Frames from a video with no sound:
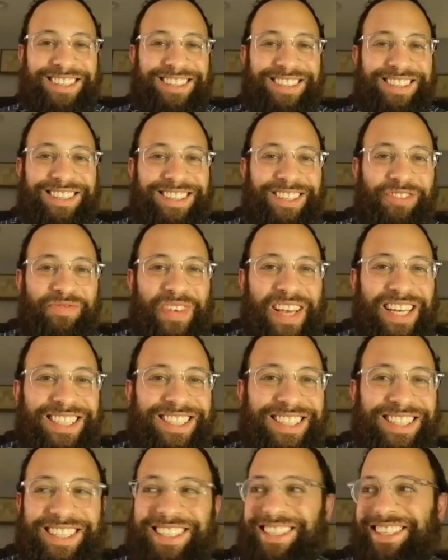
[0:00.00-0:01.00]

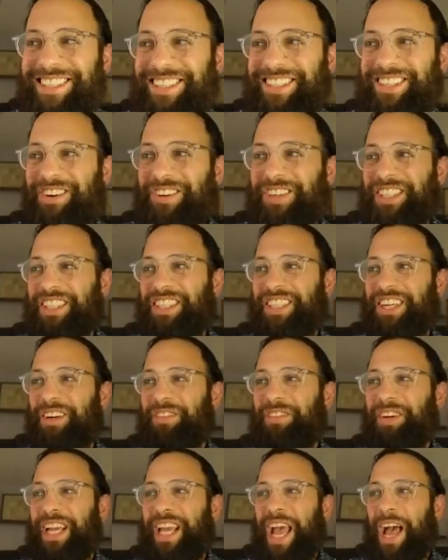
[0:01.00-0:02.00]
Amazing. So we're just going to
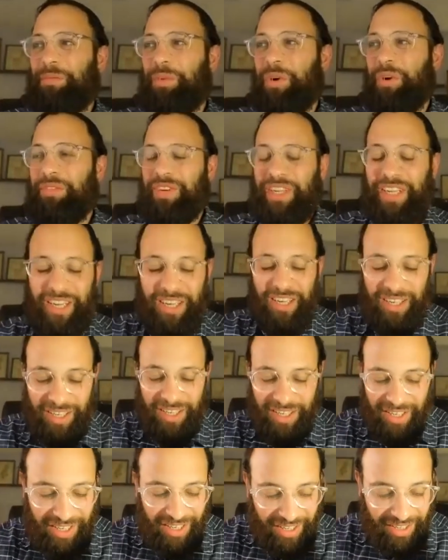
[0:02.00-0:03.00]
recap over here
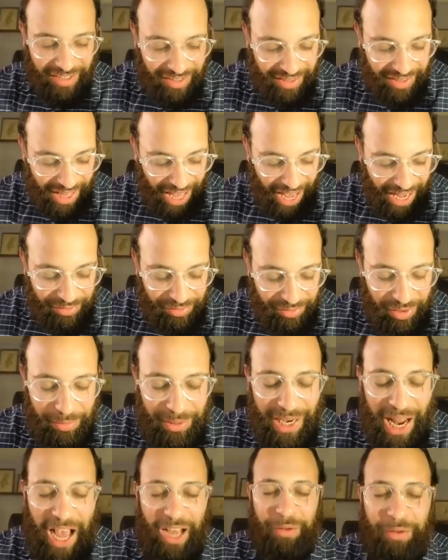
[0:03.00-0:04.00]
that Rebbe
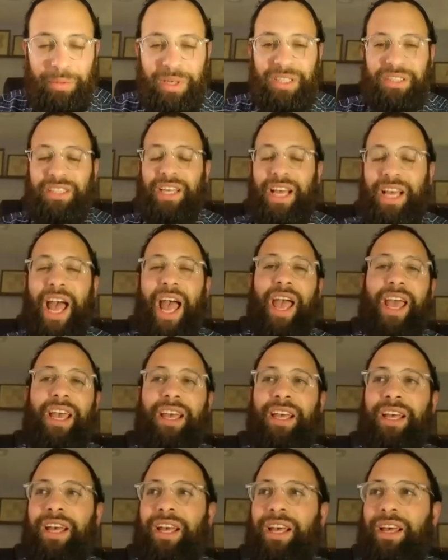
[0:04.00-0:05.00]
Nachman is saying
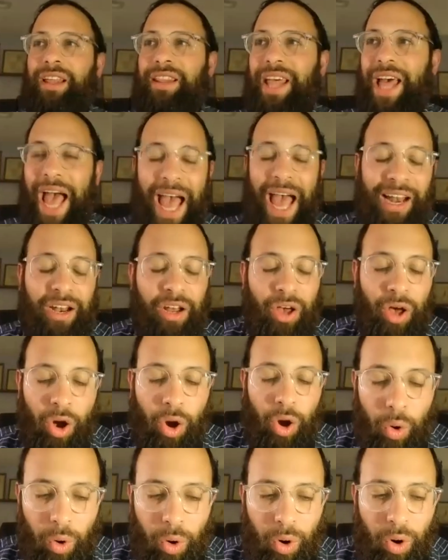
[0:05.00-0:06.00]
that
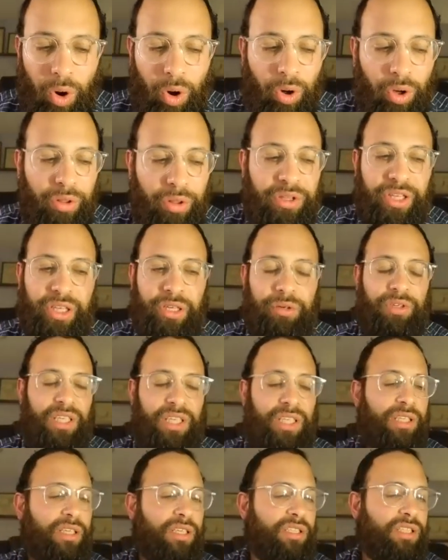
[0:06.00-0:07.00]
all the
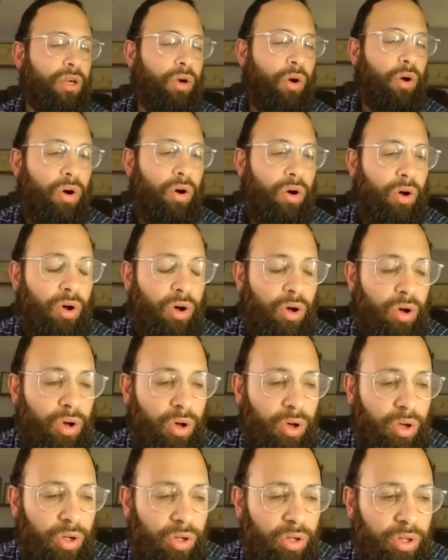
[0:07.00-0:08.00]
yeridas and
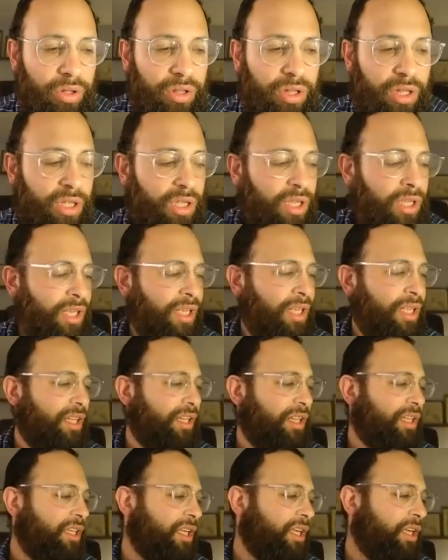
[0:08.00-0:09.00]
all
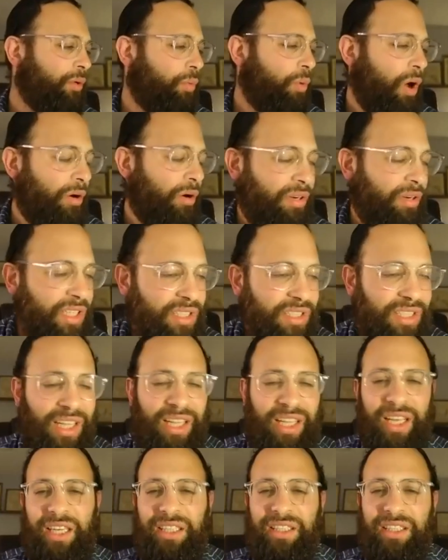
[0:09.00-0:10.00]
the worries and the
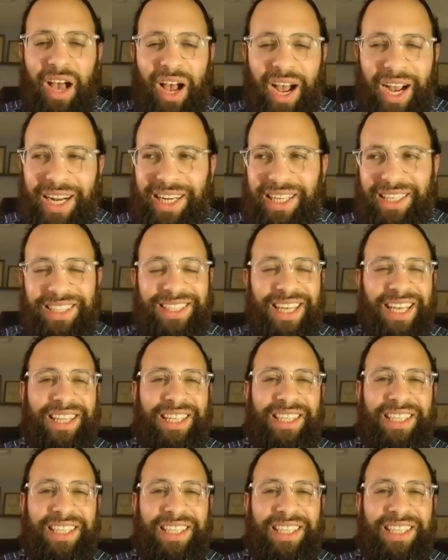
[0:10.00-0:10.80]
anxieties and the